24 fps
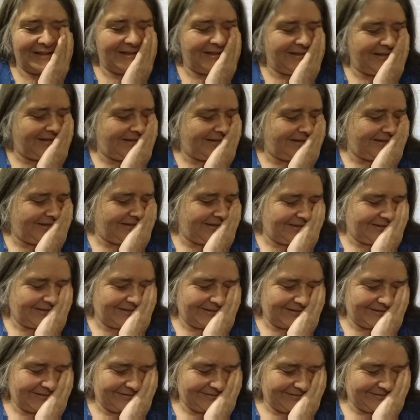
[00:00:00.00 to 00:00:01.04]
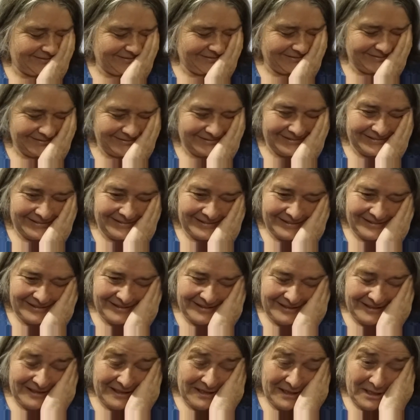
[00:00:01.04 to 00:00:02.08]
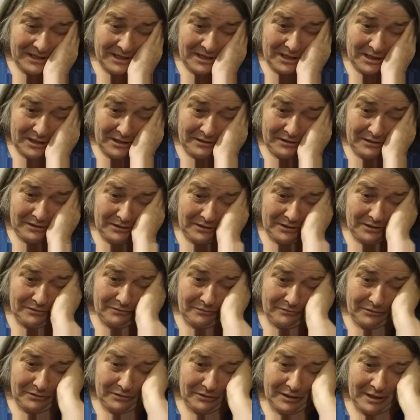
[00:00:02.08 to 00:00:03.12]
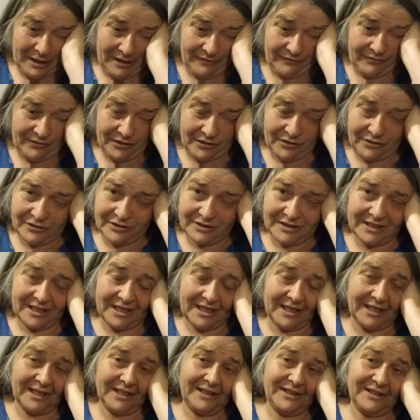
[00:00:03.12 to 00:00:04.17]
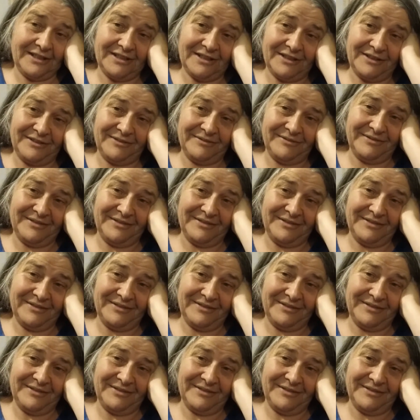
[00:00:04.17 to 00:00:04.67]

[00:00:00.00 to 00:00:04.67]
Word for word: Oh. You know, you have those days.